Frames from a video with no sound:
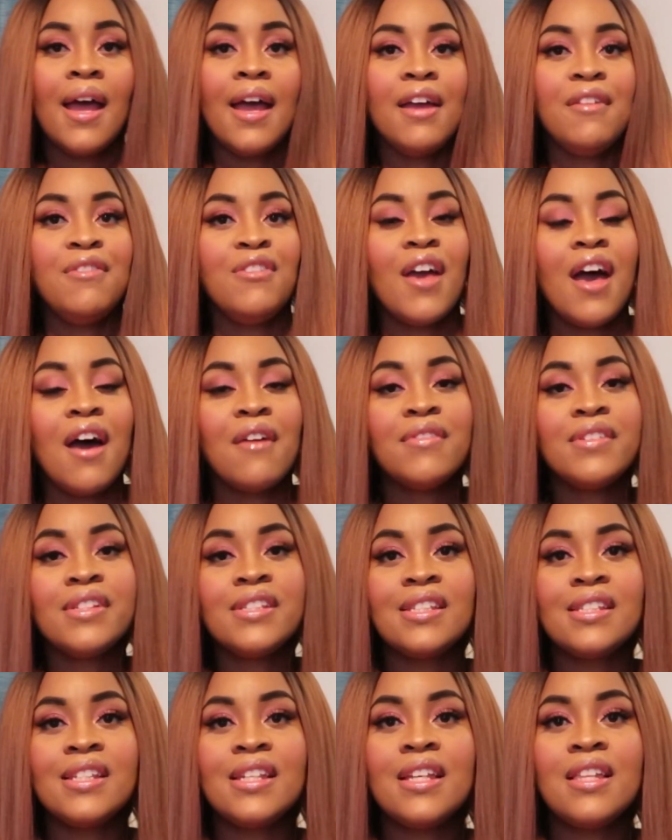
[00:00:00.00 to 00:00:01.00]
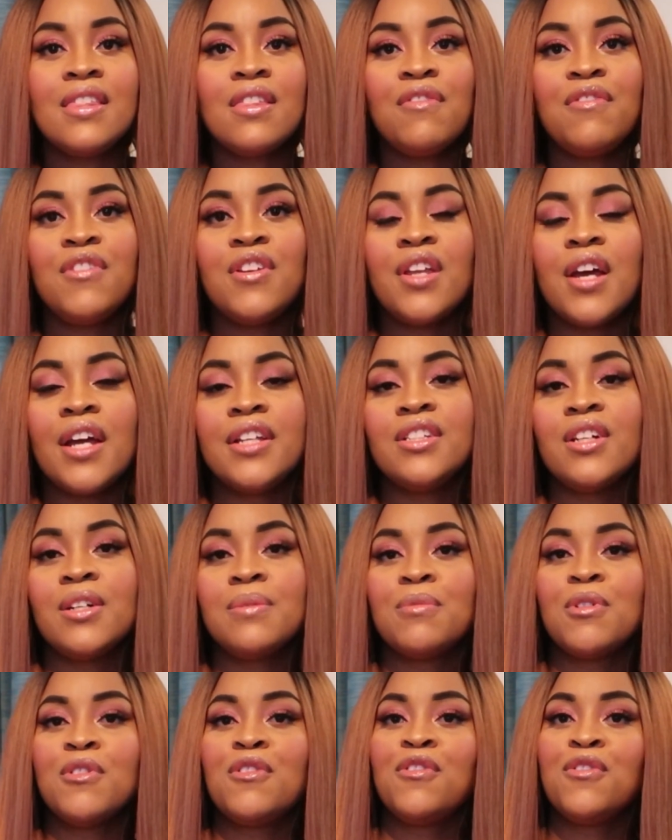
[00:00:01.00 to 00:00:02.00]
If you haven't seen the video I
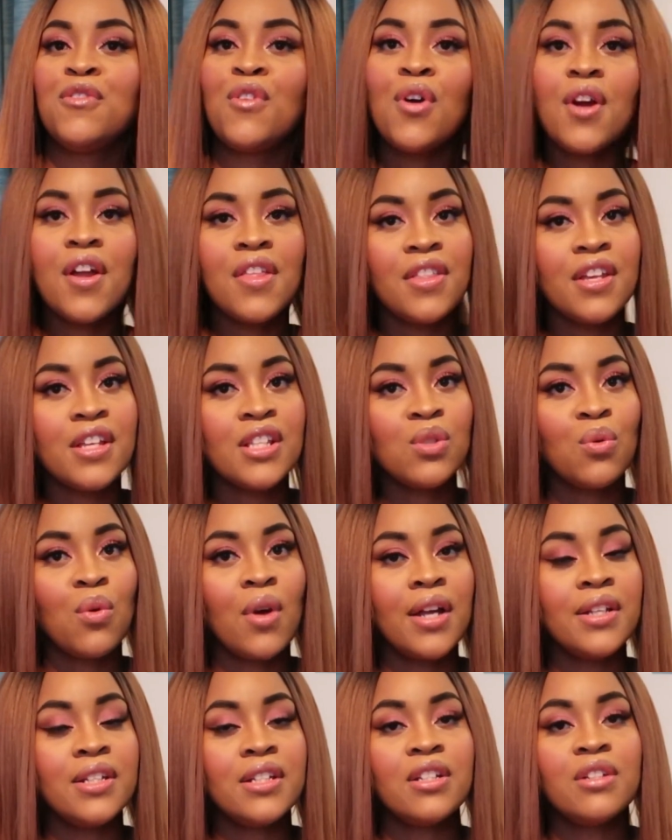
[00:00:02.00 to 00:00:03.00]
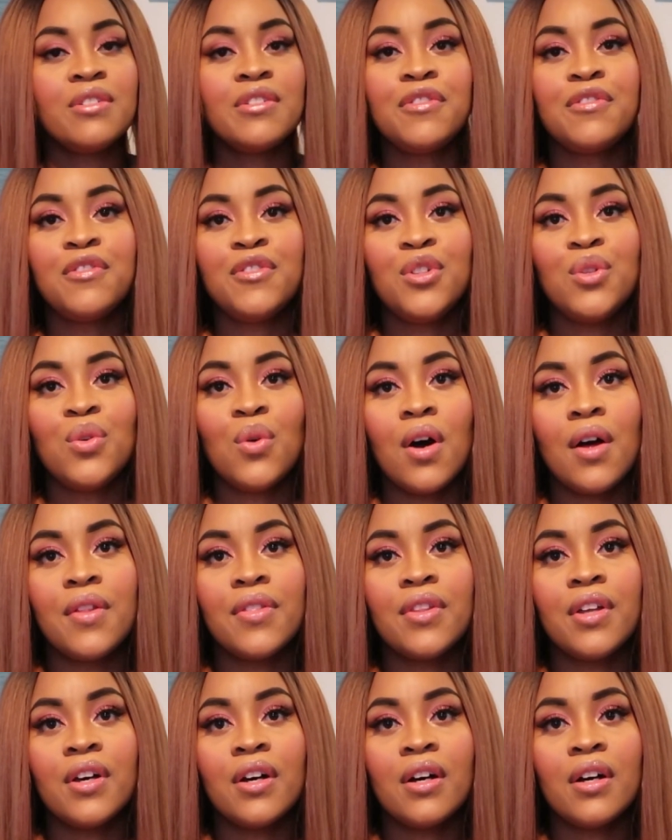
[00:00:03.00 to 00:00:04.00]
done before this where I did a review
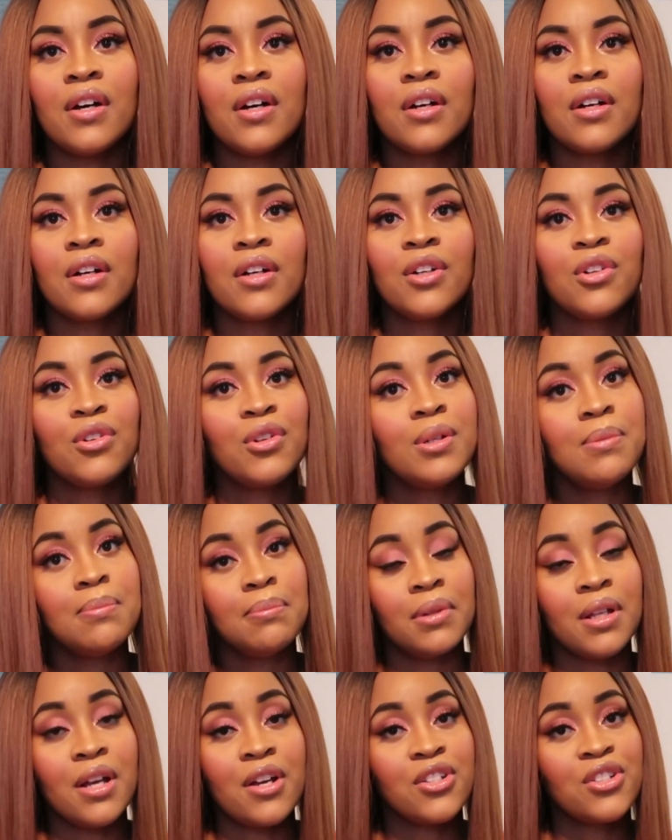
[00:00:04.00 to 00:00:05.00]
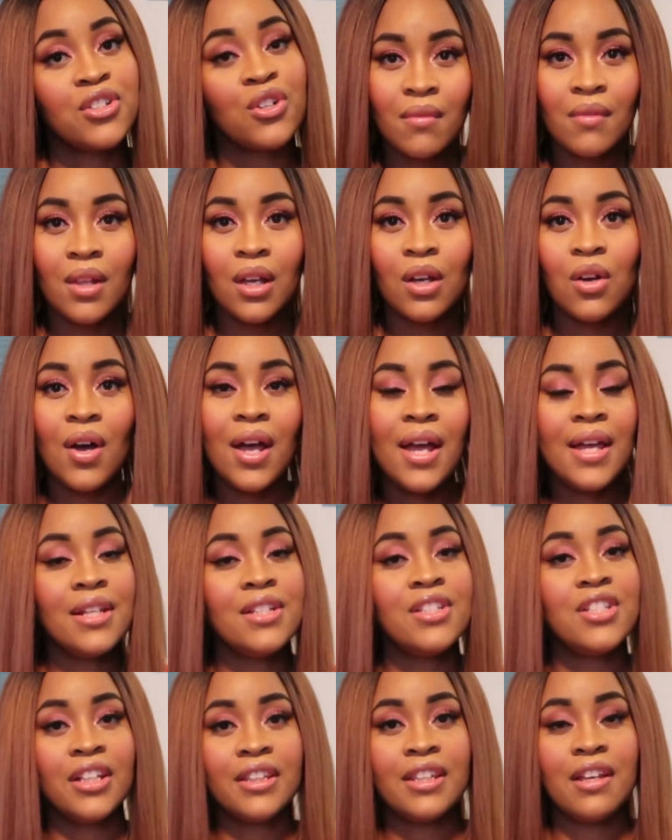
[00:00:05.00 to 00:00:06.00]
on the cream blush, go ahead
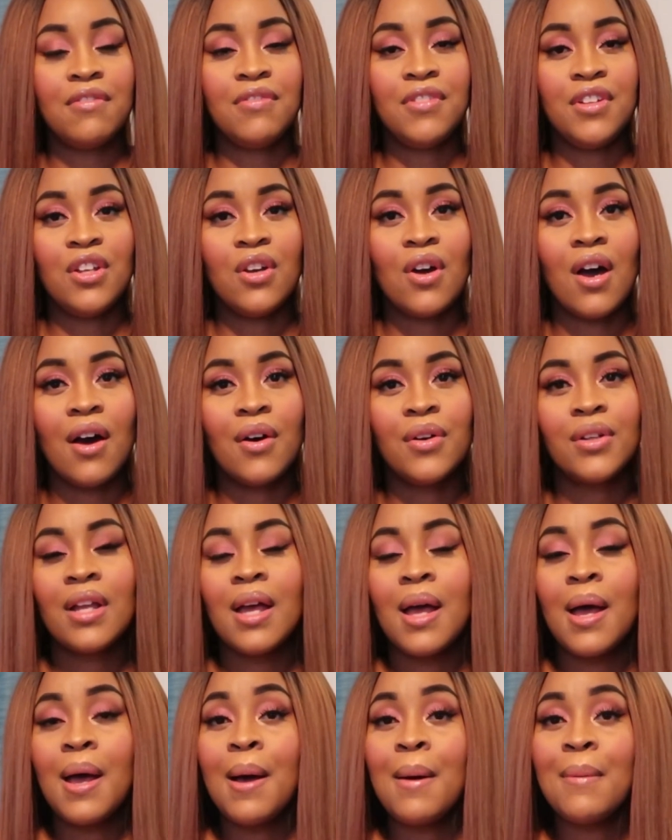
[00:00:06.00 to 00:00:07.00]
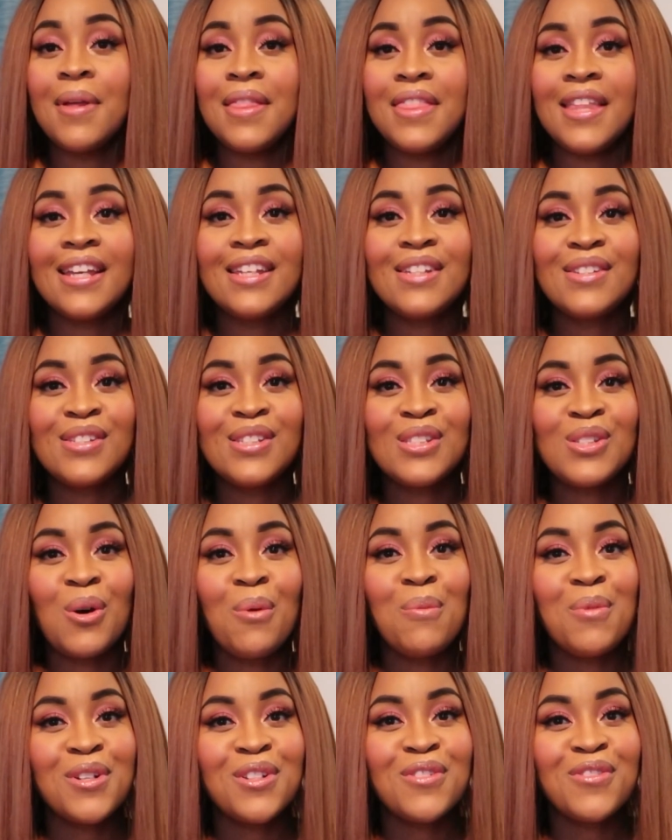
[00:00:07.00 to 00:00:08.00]
and check that video out. But thank you so
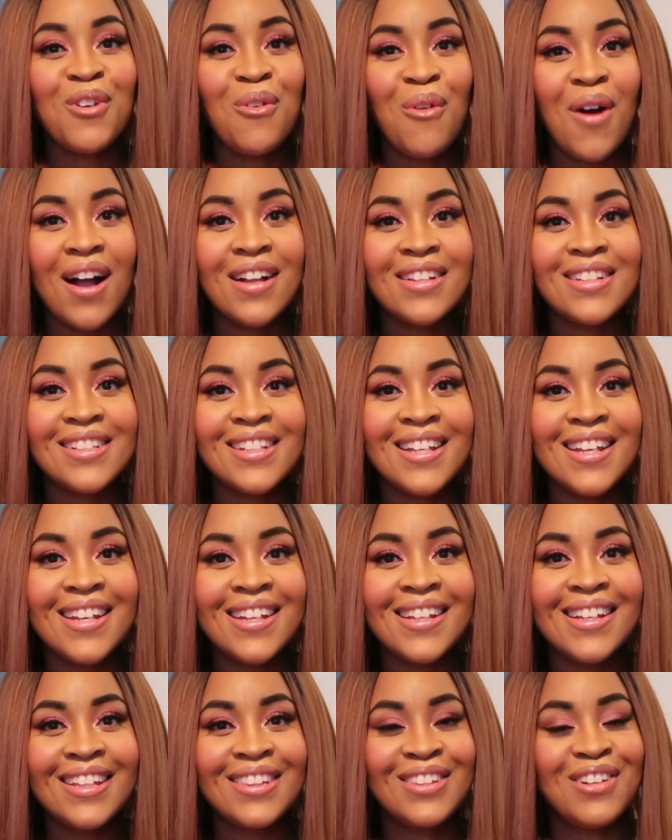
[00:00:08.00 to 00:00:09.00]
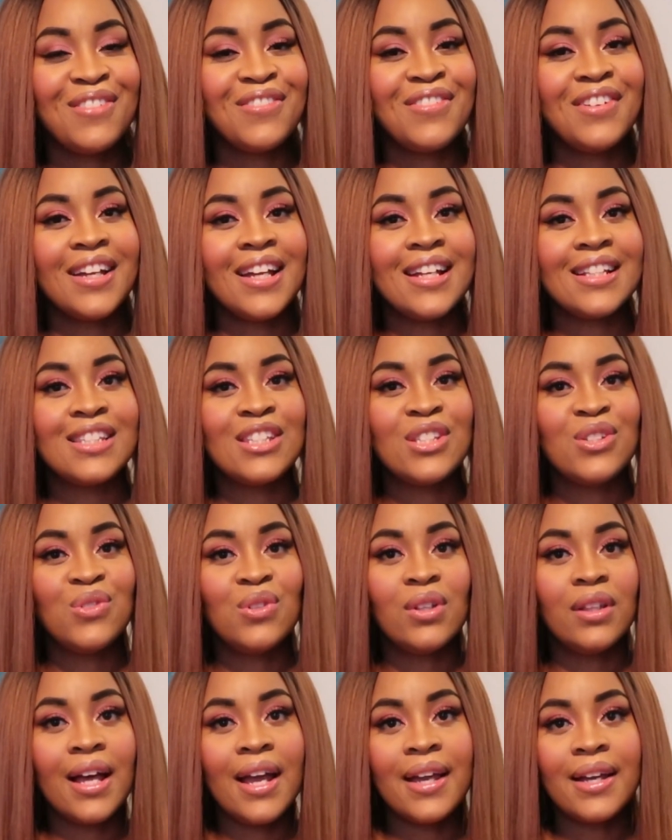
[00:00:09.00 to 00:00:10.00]
much for watching. Don't forget
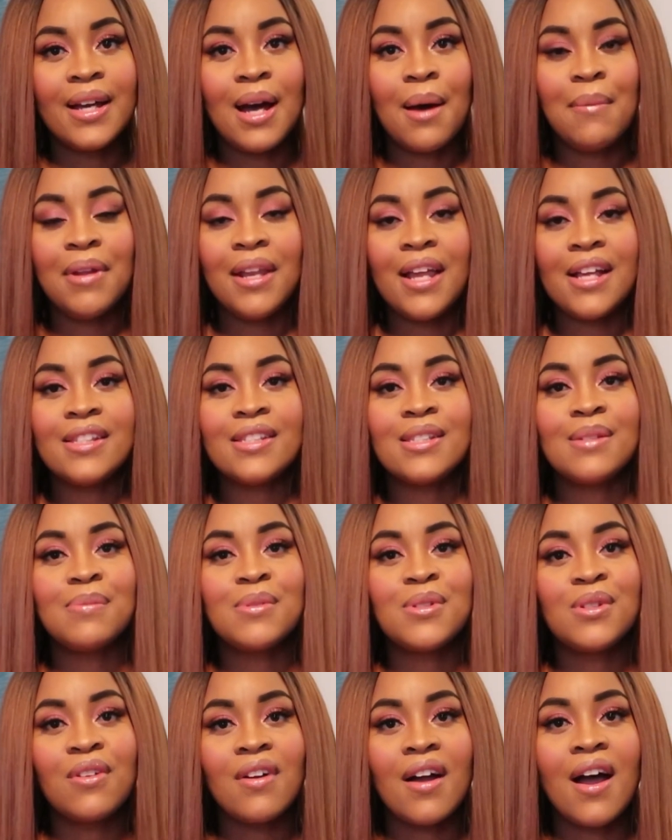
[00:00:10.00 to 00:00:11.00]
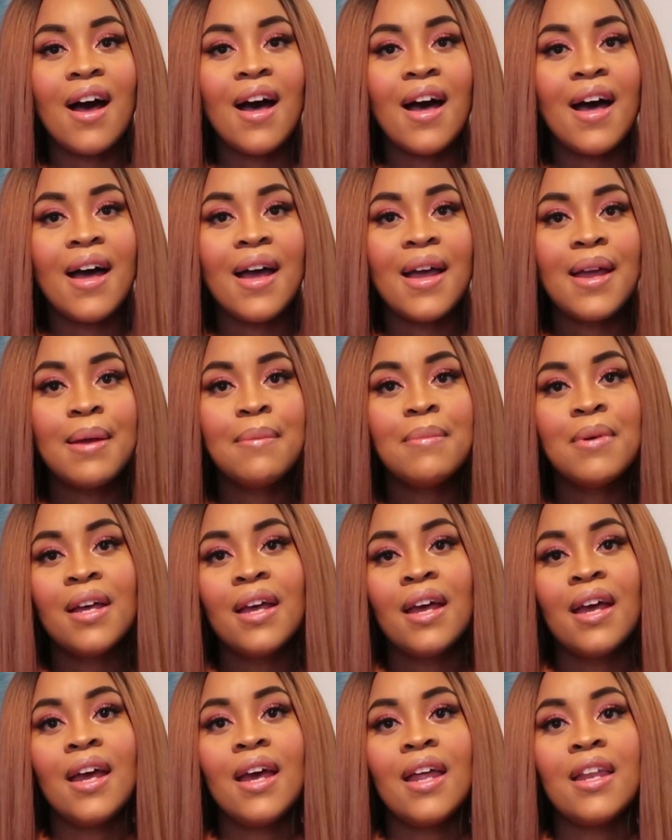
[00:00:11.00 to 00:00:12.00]
to like, comment, and subscribe.
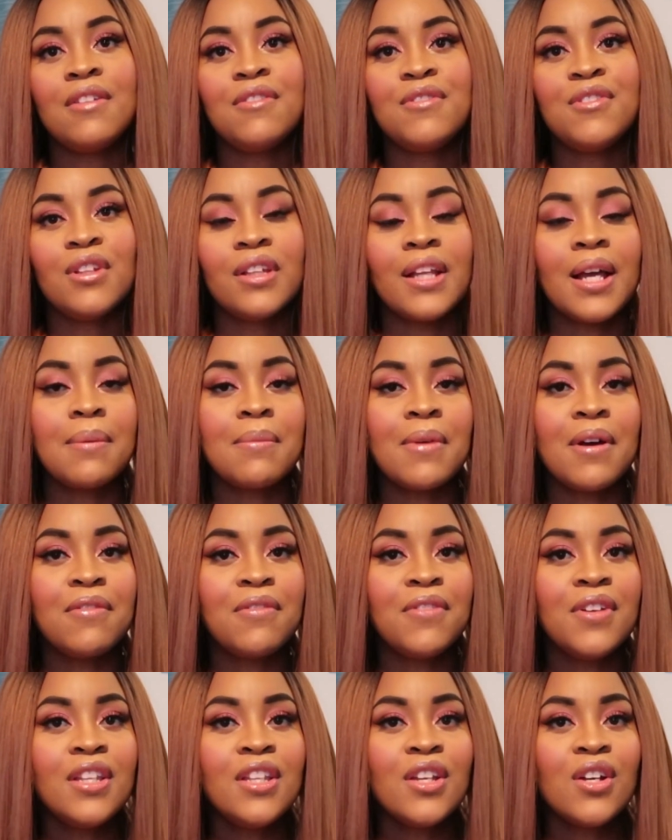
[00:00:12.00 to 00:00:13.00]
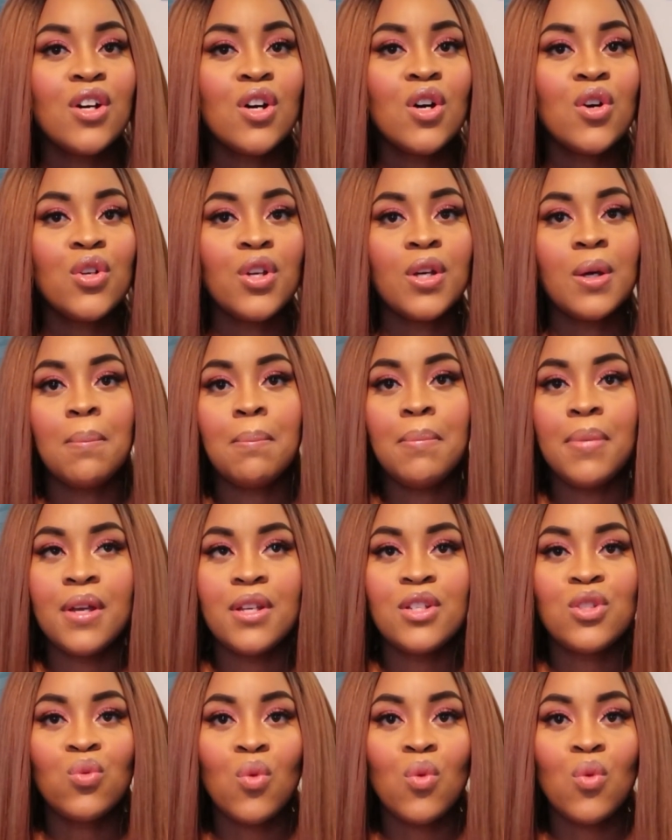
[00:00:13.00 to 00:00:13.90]
And if you like my video, you can binge